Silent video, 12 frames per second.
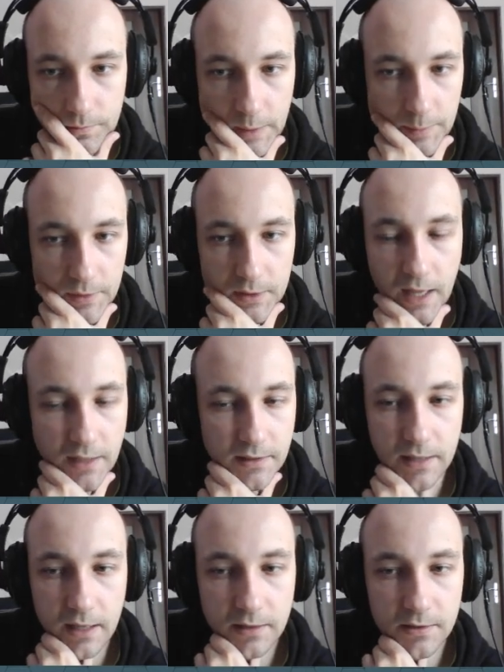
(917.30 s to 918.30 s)
I mean,
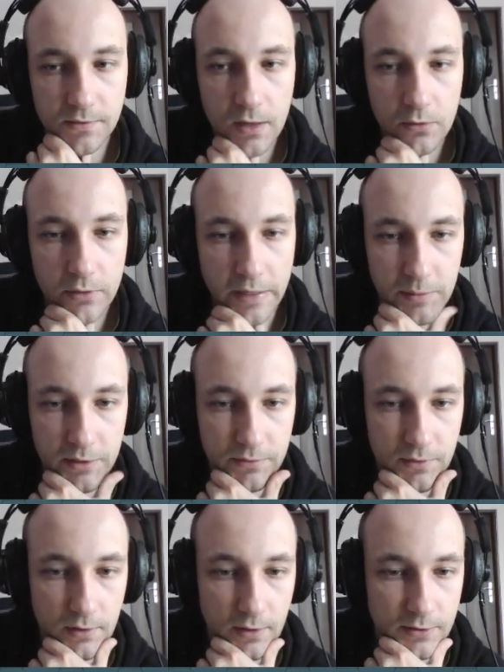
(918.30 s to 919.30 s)
that's valuable,
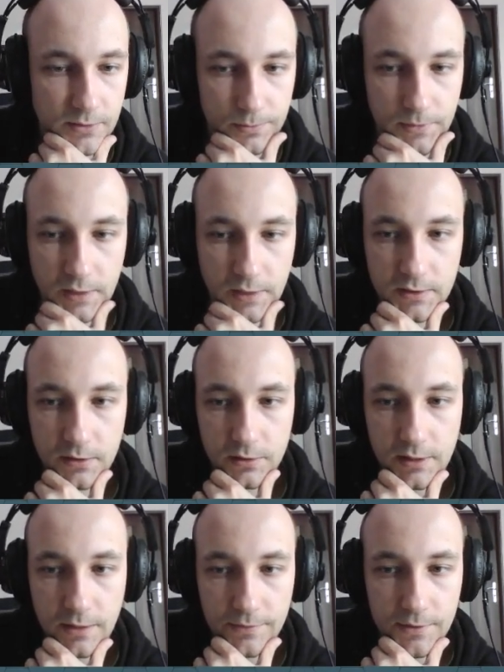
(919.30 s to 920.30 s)
folks. That's
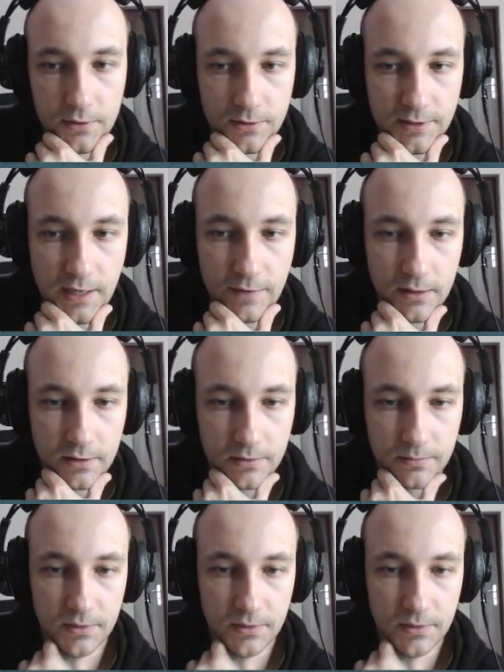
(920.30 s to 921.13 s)
not nothing to scoff at.